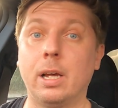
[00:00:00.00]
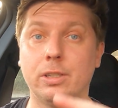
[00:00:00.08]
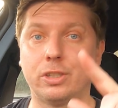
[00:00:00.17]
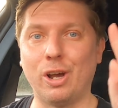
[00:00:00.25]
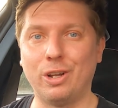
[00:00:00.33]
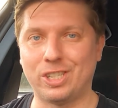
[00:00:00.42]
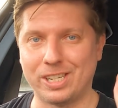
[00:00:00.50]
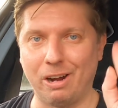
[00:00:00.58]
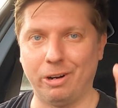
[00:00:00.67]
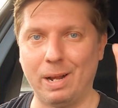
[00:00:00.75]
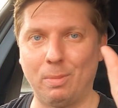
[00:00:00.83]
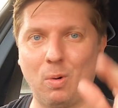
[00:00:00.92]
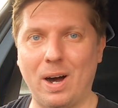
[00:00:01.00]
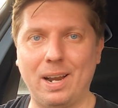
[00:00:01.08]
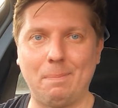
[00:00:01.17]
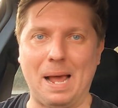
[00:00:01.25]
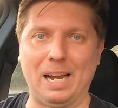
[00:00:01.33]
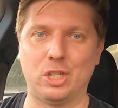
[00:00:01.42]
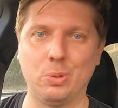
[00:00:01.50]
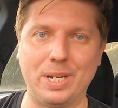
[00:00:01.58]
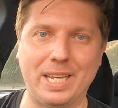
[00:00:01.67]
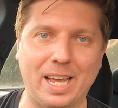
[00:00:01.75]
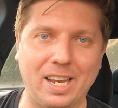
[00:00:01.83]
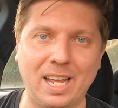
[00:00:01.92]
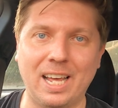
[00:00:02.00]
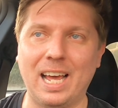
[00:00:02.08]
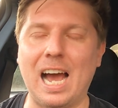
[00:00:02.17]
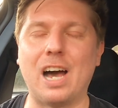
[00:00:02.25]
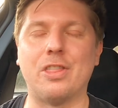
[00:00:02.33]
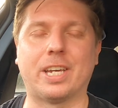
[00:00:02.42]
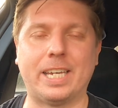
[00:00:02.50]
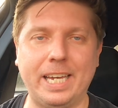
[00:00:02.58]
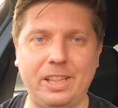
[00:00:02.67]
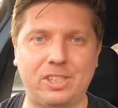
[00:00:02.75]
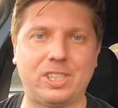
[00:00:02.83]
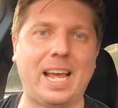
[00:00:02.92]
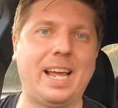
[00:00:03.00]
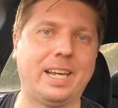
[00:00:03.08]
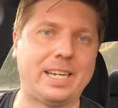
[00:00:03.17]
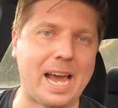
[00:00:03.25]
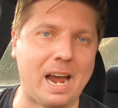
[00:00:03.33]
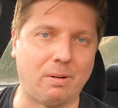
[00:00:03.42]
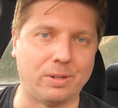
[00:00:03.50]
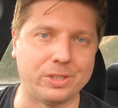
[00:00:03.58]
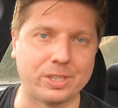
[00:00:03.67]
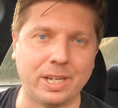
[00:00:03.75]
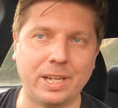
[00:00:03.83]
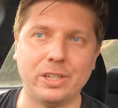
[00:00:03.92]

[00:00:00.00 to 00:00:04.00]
So scenario number one, back to it again, the Keiths and Karens.